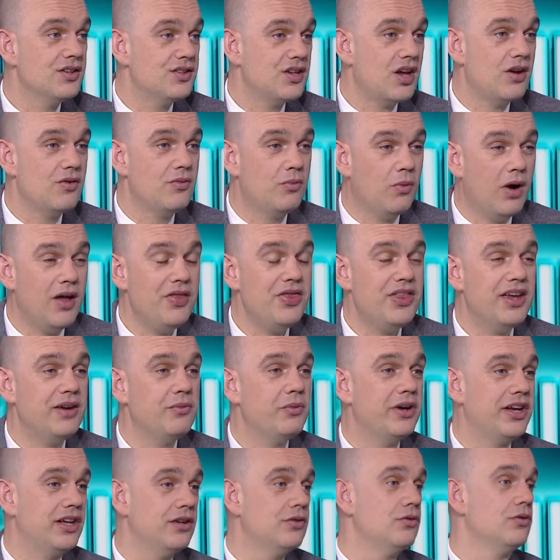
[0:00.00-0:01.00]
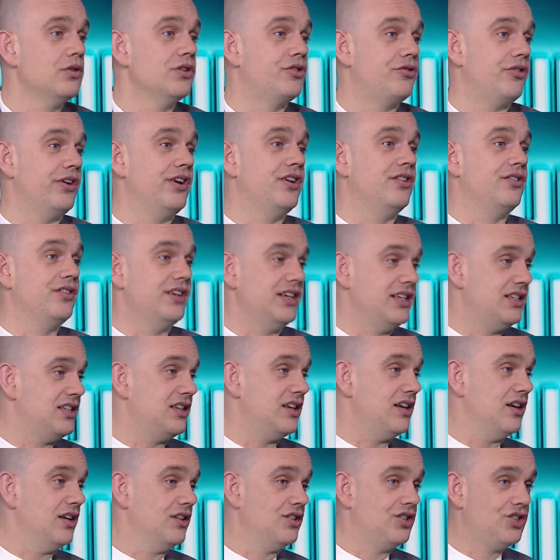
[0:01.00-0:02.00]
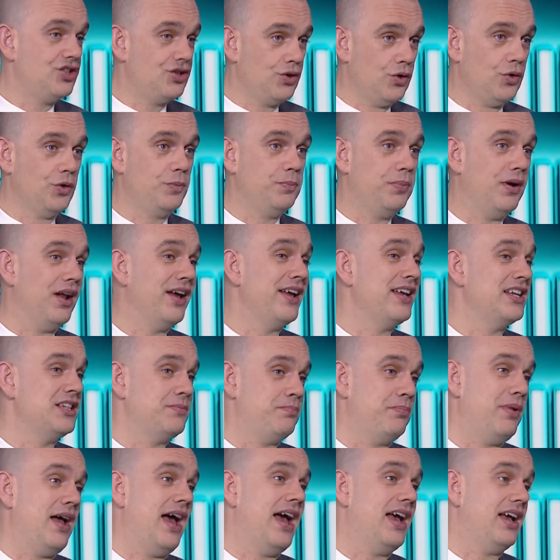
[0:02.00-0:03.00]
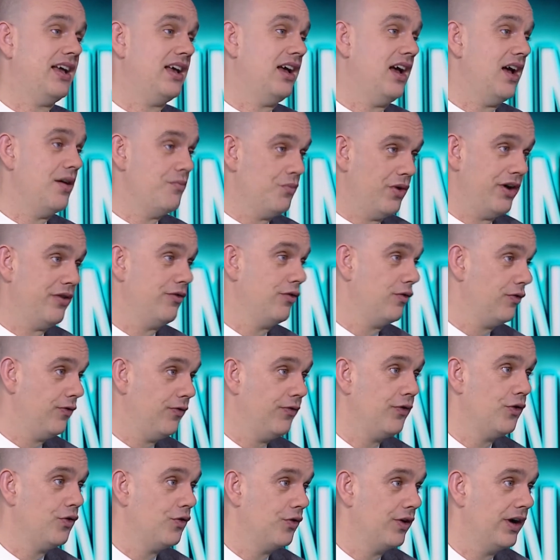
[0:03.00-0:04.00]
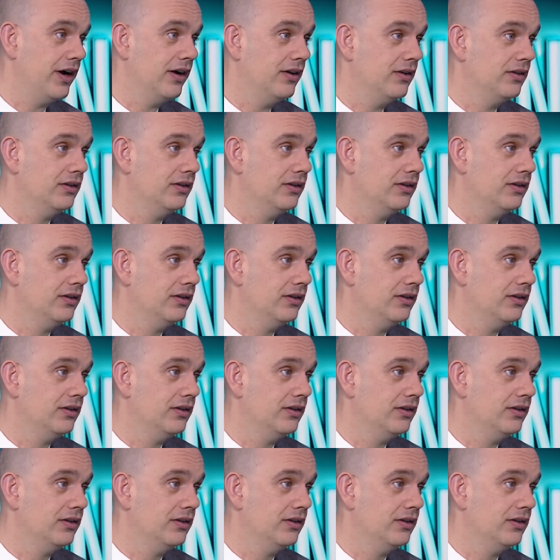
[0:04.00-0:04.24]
So one thing we can all agree on is that swordplay is back and we're all for it.